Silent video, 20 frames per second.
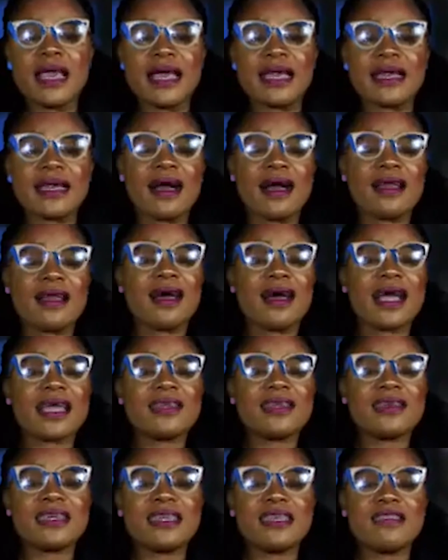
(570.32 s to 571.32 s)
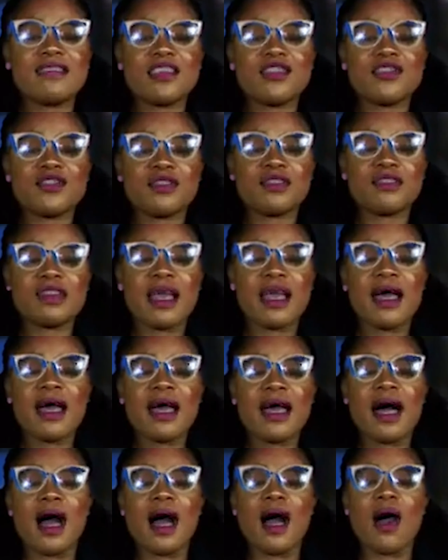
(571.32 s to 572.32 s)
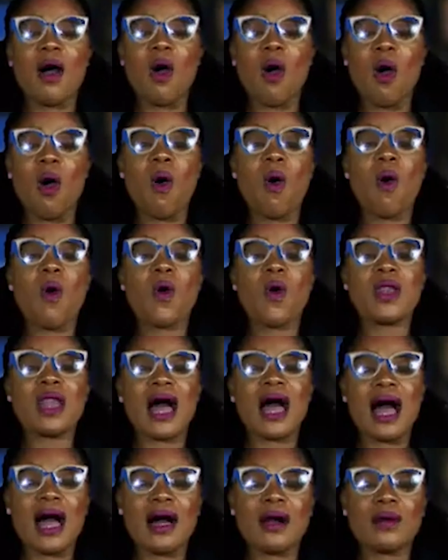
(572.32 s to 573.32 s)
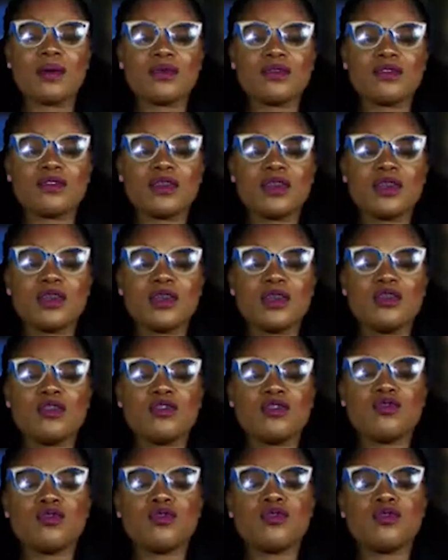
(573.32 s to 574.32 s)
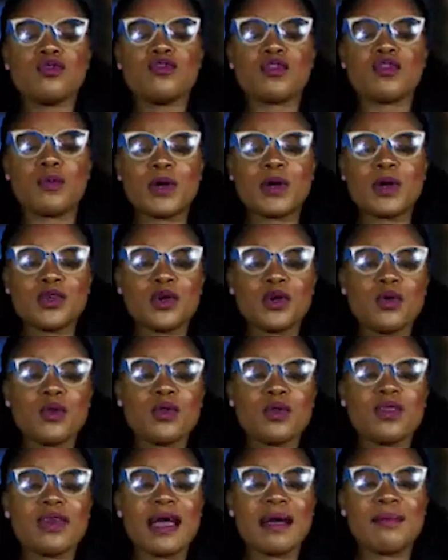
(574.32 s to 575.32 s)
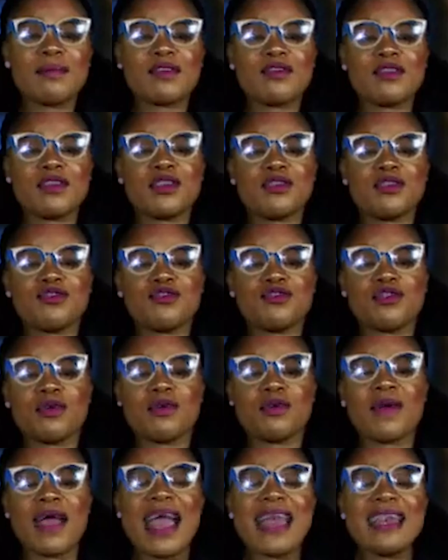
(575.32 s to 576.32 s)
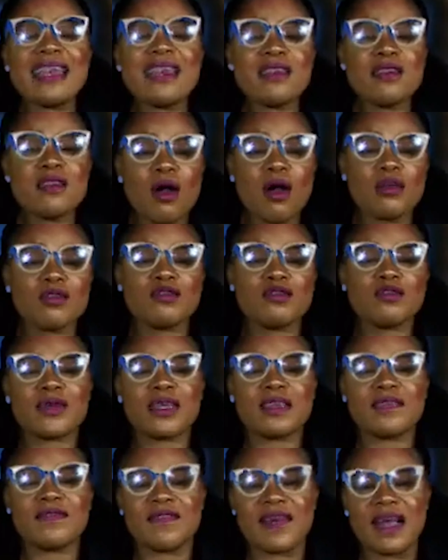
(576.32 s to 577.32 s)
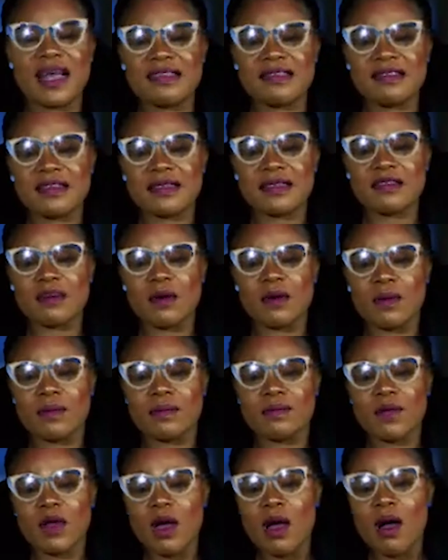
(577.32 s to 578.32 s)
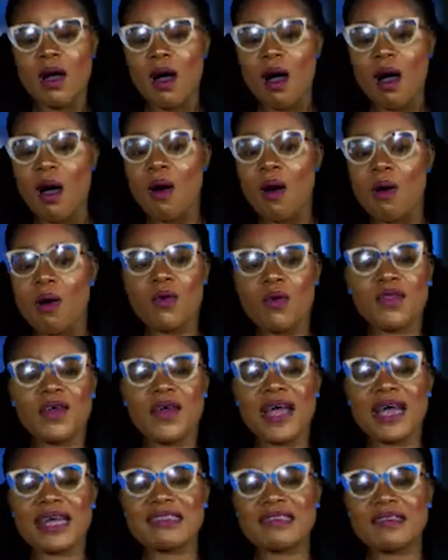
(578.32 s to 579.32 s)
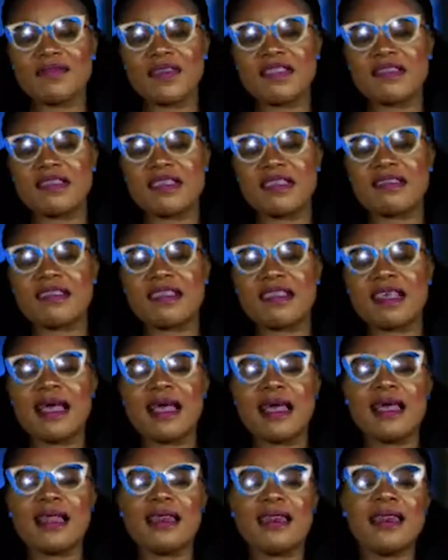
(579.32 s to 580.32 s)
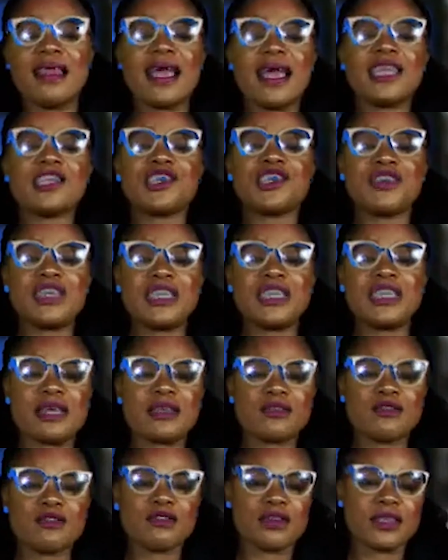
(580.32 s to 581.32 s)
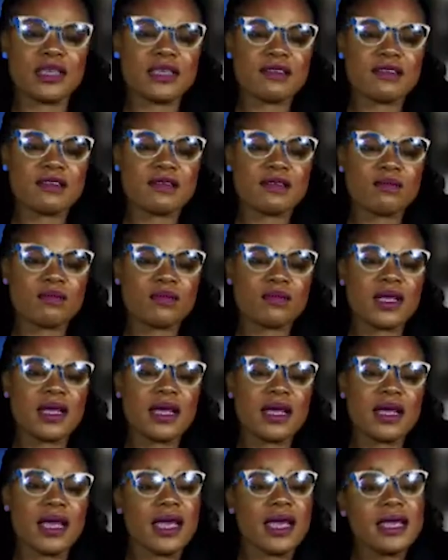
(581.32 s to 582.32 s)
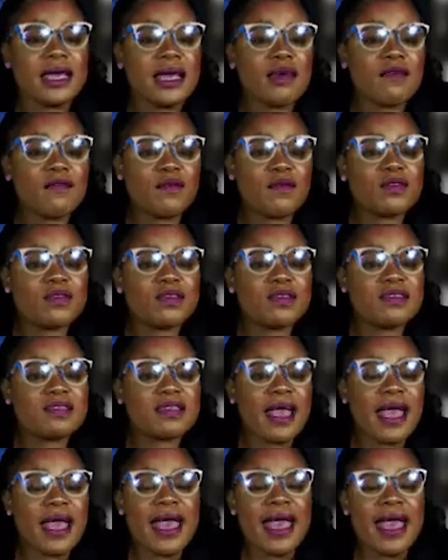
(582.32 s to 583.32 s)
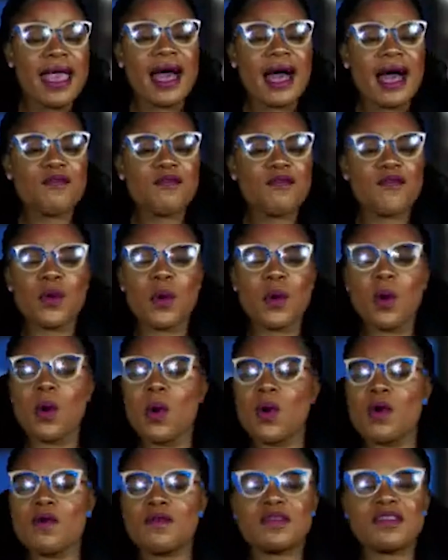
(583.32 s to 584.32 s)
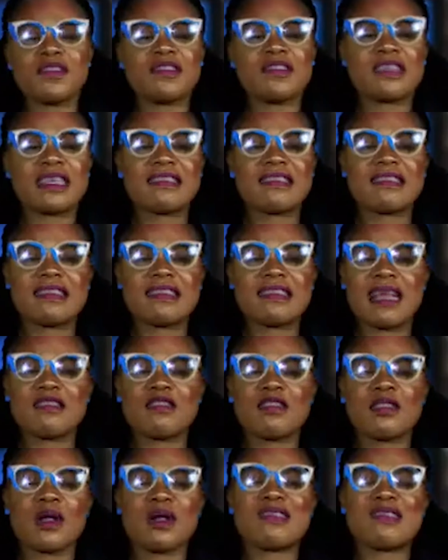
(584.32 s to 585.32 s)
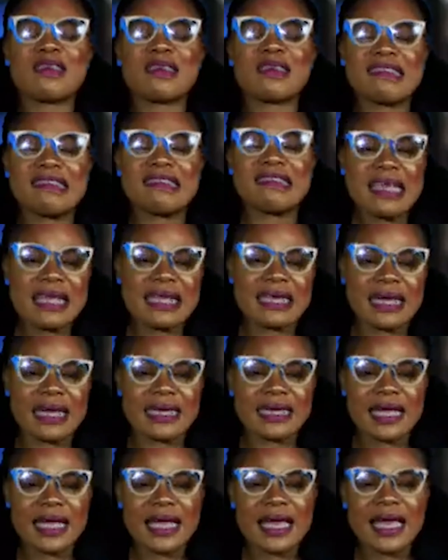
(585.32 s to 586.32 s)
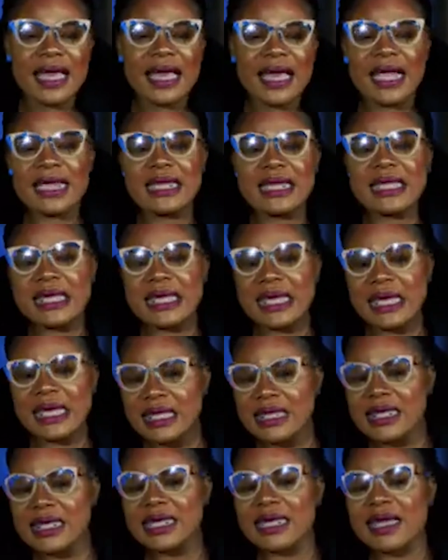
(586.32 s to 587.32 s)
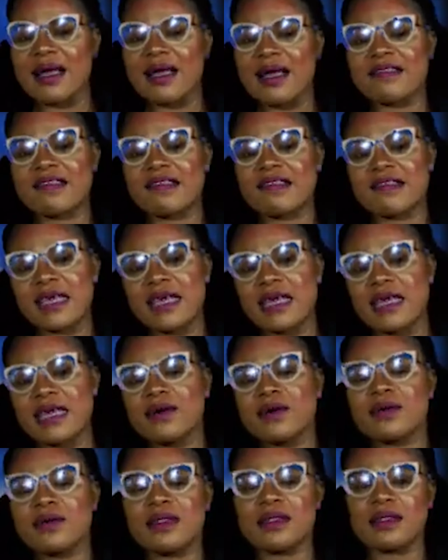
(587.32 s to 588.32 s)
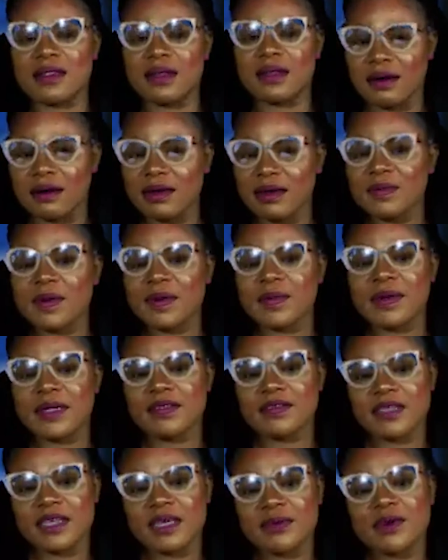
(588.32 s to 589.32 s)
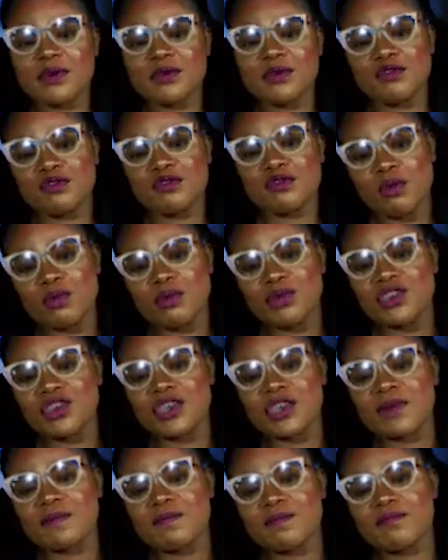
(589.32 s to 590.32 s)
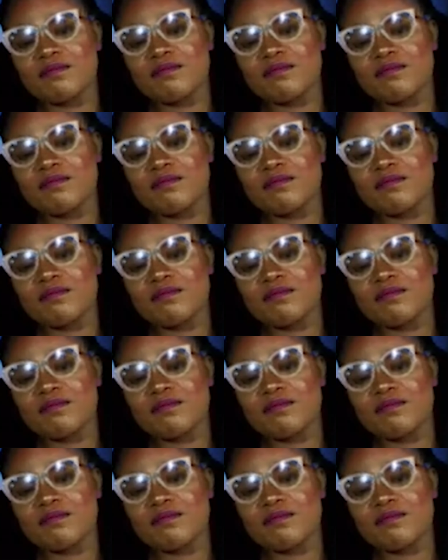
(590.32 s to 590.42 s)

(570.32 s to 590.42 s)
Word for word: and allied organizations are all out to torpedo the Ambazonian struggle and not to advance it. All their activities lend credence to this. Area forces have for over six years not succeeded in killing a single La Republic de Cameroon soldier